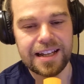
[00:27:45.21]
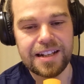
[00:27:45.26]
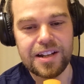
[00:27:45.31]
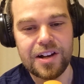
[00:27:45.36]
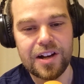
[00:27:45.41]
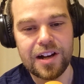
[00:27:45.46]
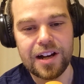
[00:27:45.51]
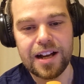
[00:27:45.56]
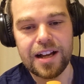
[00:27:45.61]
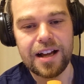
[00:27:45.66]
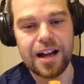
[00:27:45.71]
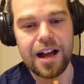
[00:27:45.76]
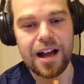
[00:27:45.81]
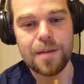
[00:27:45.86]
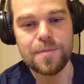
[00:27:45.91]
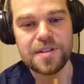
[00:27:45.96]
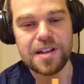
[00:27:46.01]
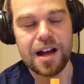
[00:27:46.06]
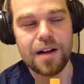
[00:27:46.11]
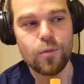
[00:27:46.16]
Look,
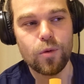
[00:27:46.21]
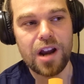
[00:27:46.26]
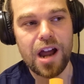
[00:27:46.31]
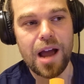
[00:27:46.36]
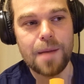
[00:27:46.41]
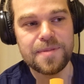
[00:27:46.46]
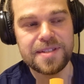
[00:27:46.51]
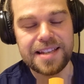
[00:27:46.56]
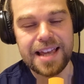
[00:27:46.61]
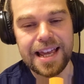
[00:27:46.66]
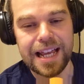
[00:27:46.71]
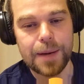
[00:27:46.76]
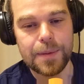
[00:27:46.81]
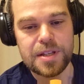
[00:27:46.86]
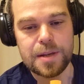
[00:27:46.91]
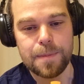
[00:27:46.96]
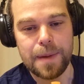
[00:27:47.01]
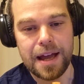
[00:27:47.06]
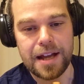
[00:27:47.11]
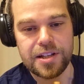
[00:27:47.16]
I'm saying it was
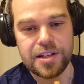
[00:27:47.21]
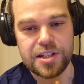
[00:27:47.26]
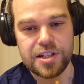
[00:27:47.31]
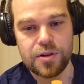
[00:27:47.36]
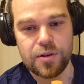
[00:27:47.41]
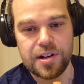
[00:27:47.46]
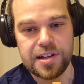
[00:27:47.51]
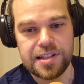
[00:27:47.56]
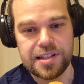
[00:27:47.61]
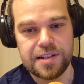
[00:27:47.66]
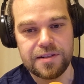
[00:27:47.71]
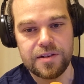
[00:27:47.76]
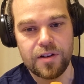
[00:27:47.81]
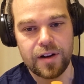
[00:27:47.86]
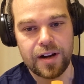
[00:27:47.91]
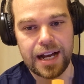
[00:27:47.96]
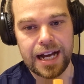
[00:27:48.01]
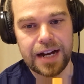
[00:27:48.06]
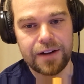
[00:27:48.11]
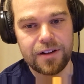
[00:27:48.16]
a bad choice to knock
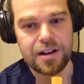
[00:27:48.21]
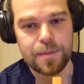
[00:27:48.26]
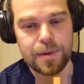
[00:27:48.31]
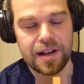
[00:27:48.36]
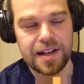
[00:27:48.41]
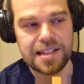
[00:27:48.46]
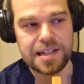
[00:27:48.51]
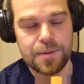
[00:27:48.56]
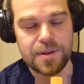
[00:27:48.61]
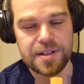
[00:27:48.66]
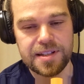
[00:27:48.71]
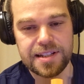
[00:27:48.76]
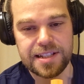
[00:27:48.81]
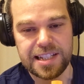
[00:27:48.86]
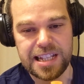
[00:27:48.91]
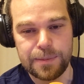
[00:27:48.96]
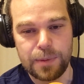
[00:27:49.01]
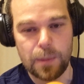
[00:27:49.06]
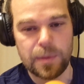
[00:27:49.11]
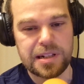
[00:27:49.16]
out Ari because it was a
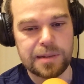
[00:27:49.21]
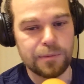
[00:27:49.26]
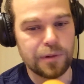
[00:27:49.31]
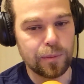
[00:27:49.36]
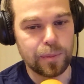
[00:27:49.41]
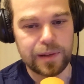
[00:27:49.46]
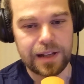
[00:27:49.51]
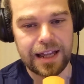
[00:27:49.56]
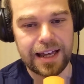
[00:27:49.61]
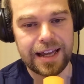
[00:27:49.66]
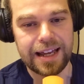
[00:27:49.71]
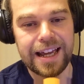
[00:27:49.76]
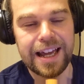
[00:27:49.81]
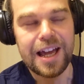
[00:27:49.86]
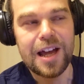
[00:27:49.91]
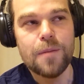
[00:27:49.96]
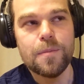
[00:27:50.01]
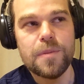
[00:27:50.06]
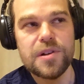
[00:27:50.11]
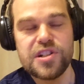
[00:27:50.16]
suboptimal play,
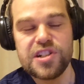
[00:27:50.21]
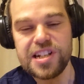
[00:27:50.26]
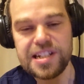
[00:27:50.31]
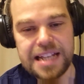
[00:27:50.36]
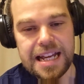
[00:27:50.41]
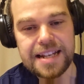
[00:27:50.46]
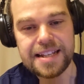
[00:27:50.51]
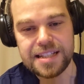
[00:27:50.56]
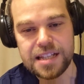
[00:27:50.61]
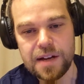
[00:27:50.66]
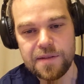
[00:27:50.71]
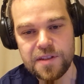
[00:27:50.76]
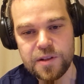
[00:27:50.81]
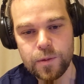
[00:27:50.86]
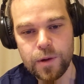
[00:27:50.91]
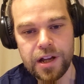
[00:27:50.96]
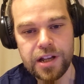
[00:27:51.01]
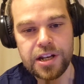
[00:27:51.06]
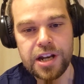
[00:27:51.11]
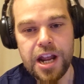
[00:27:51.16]
but she did deserve to
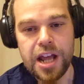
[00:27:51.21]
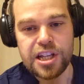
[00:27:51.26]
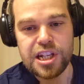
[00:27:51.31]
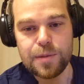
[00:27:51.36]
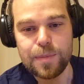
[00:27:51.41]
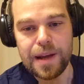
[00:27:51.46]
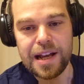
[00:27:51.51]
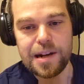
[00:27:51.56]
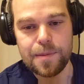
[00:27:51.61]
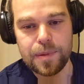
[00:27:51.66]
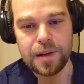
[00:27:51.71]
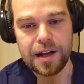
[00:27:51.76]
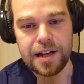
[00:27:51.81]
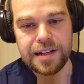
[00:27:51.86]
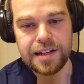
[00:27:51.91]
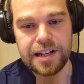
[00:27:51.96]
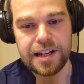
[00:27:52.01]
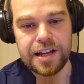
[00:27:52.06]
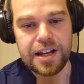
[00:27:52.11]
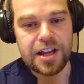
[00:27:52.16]
win. She played a
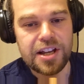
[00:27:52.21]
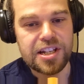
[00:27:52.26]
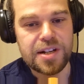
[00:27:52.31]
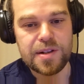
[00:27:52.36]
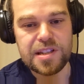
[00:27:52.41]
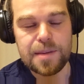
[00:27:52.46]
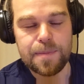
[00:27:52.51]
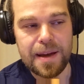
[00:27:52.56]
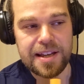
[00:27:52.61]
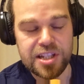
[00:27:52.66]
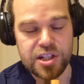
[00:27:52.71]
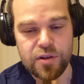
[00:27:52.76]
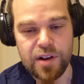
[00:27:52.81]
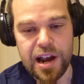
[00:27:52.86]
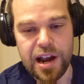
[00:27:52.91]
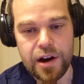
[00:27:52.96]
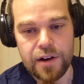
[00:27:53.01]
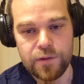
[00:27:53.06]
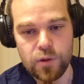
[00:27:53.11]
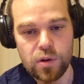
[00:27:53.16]
blinder. She was the best
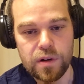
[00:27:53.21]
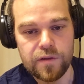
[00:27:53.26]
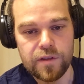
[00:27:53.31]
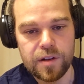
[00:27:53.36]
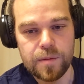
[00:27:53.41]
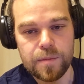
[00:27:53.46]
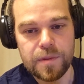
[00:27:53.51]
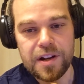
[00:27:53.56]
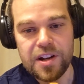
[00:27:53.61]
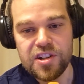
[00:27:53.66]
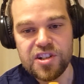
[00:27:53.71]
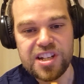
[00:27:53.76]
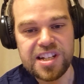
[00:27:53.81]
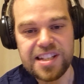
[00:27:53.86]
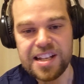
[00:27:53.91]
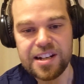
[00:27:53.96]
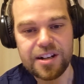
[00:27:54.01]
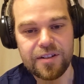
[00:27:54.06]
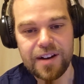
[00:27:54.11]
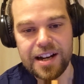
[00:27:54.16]
traitor of all of them. She
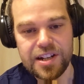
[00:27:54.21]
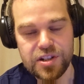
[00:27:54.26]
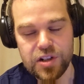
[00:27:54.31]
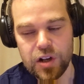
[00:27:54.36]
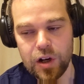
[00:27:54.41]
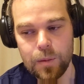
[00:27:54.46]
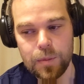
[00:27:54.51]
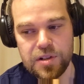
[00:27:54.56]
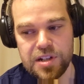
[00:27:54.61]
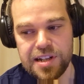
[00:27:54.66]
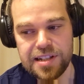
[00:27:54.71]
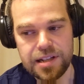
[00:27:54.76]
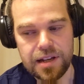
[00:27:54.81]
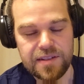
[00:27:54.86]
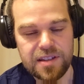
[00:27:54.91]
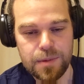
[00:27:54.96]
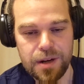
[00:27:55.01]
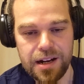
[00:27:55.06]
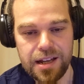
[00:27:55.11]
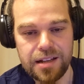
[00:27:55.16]
did a great job. She deserves
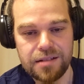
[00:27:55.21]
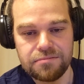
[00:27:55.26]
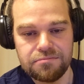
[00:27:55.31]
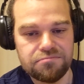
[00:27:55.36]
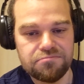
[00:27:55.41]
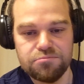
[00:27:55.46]
the money.